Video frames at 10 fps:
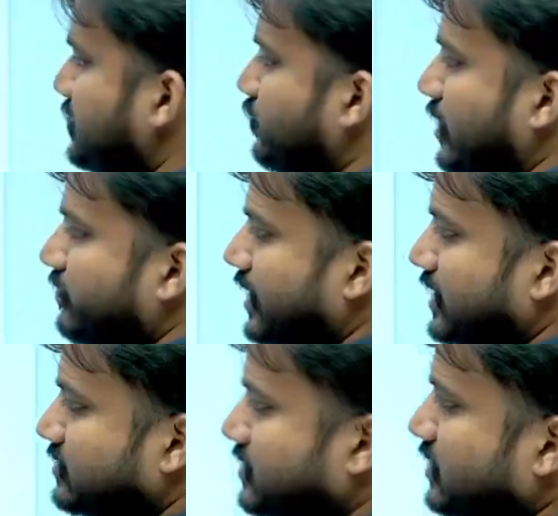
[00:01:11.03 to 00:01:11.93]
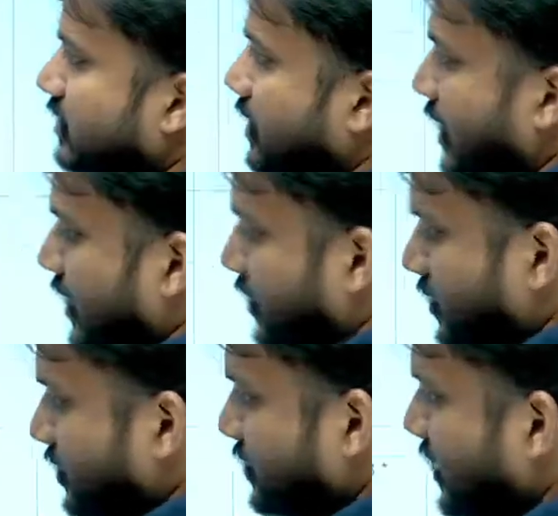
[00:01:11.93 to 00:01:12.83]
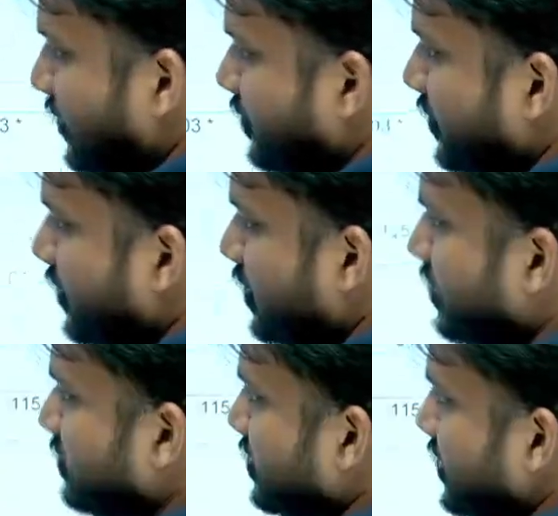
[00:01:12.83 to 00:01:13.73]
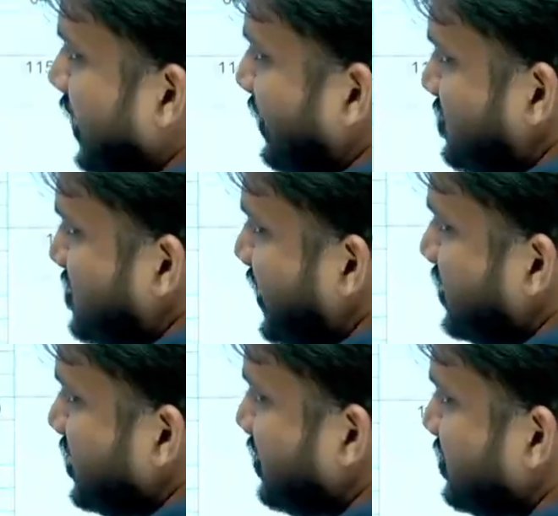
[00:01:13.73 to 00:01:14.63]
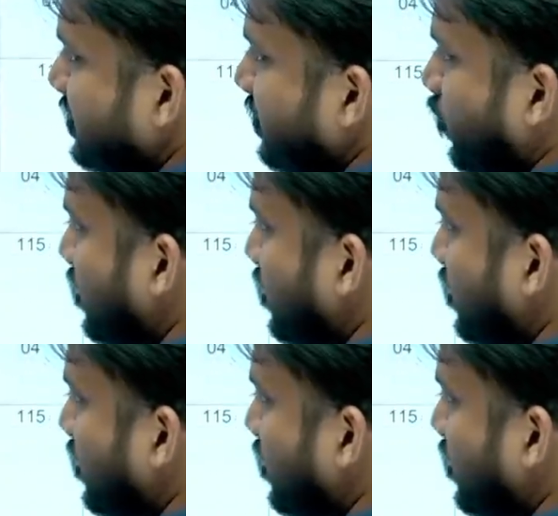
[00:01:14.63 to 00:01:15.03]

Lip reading: 1 vacancy. Then we will see assistant engineer civil water